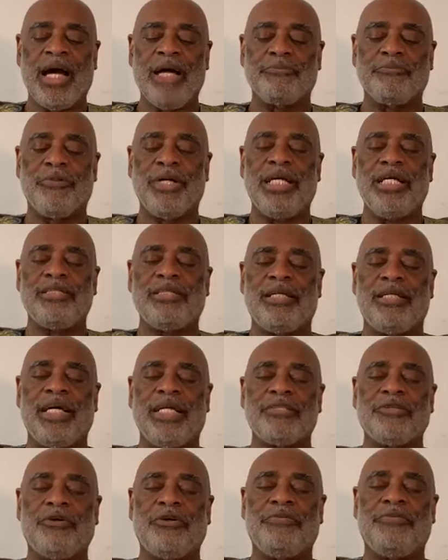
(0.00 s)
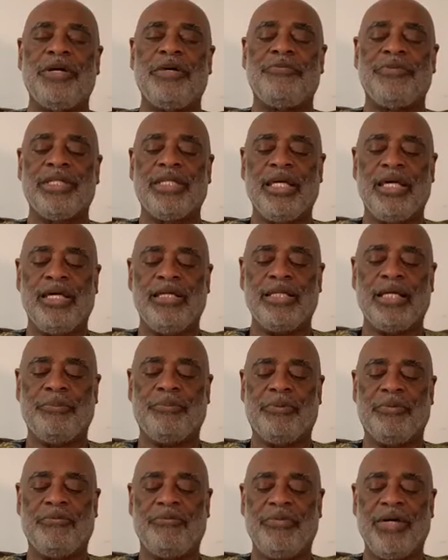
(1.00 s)
I'm willing to let go of everything
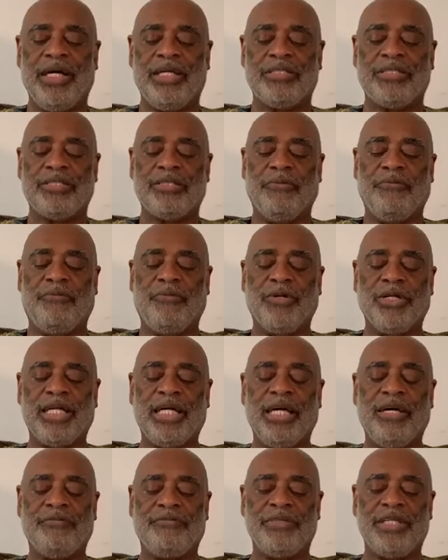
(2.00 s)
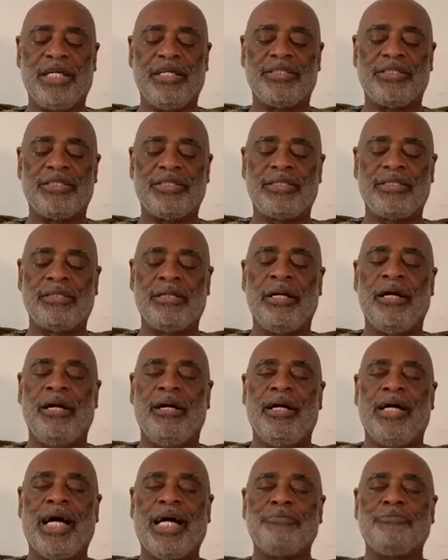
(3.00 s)
that prevents forgiveness.
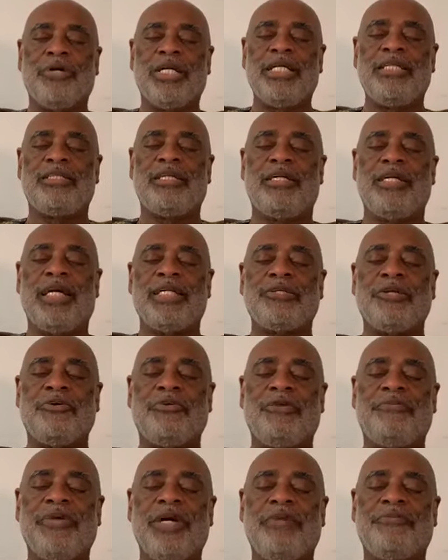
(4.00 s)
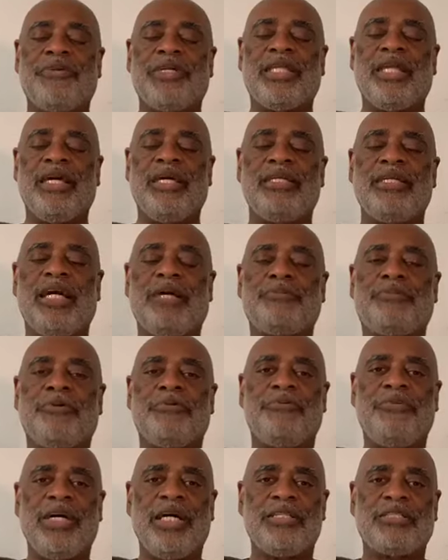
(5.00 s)
I'm willing to let go of everything that
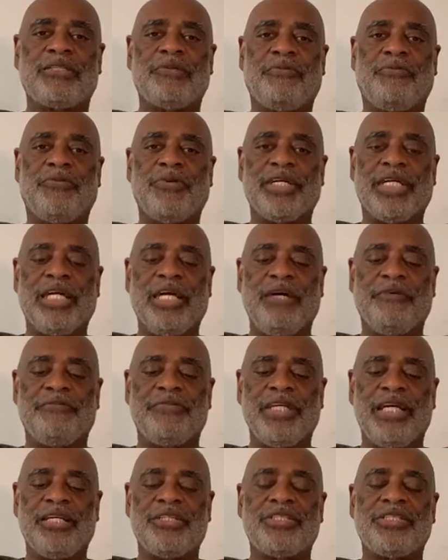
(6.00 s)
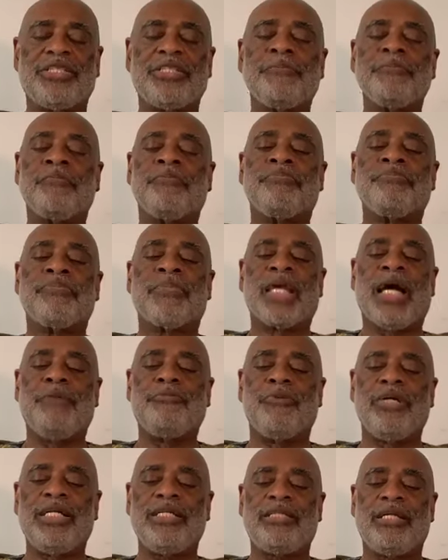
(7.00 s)
prevents forgiveness.
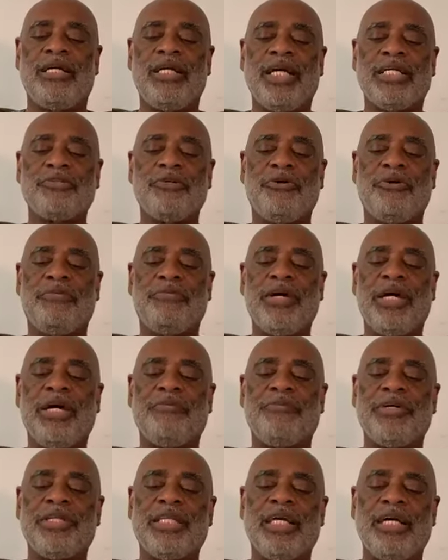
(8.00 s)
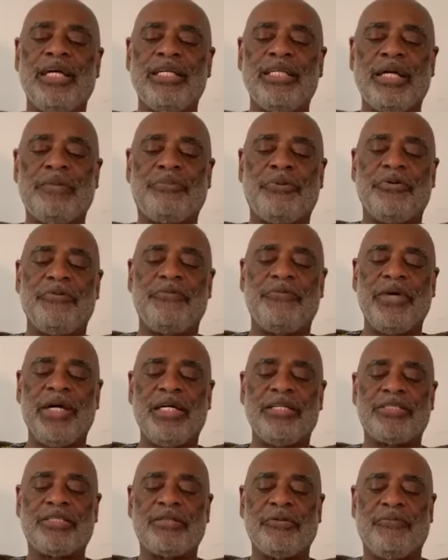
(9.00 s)
I'm willing to let go of everything that
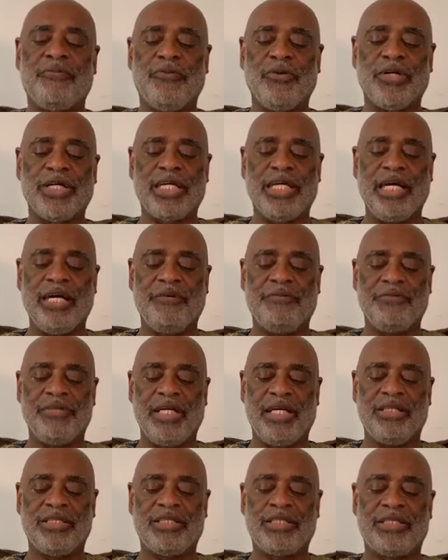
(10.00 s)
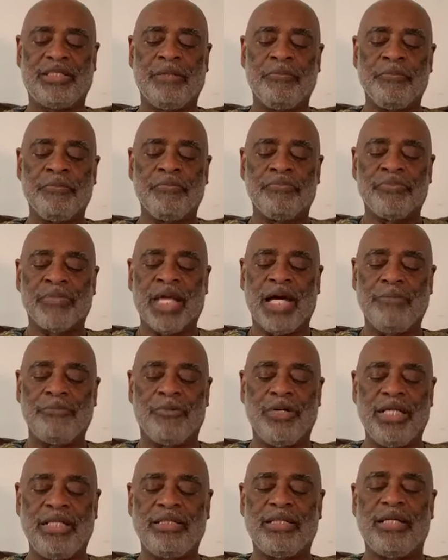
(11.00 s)
prevents forgiveness.
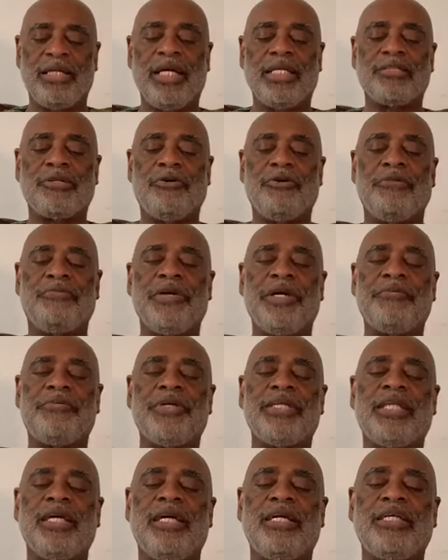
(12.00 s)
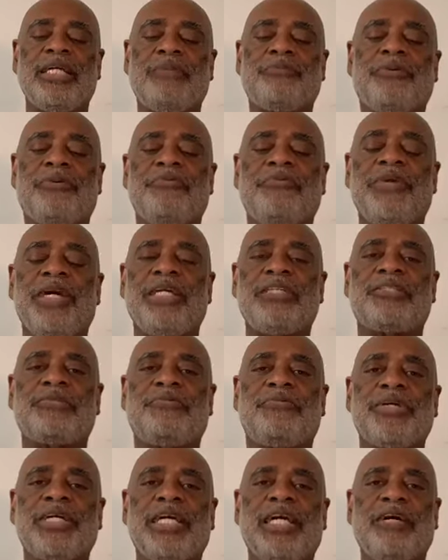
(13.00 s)
I'm willing to let go of everything that
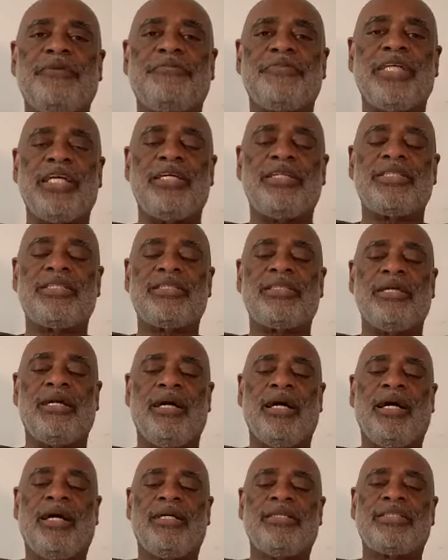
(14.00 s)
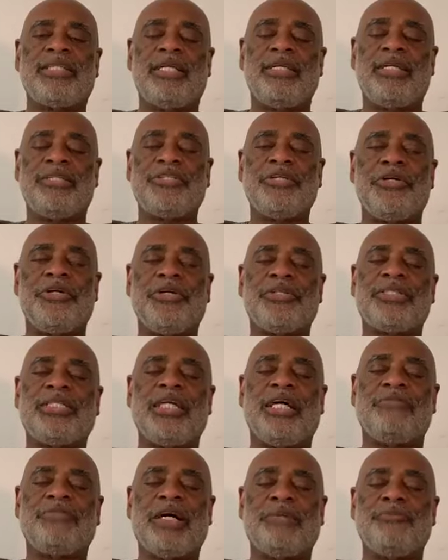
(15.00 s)
prevents forgiveness. Say that to
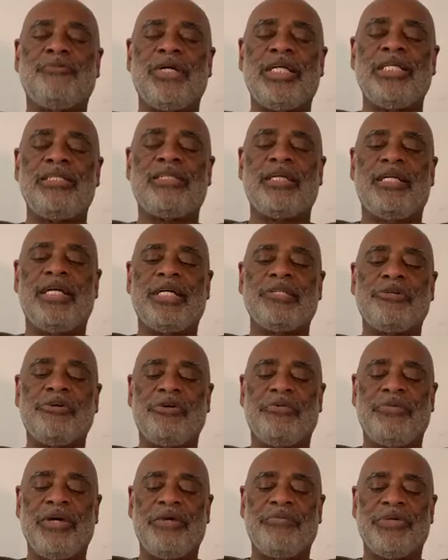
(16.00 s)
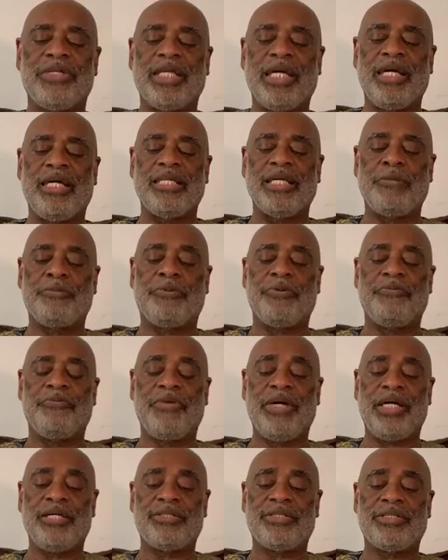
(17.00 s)
yourself. I'm willing to let go of everything that
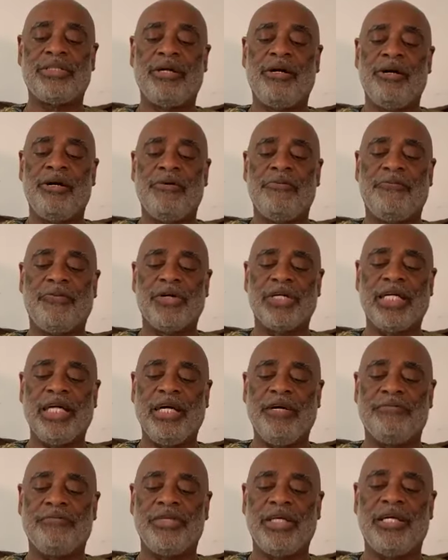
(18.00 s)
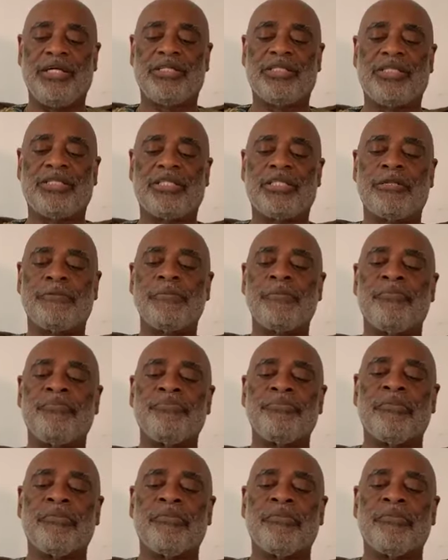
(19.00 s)
prevents forgiveness.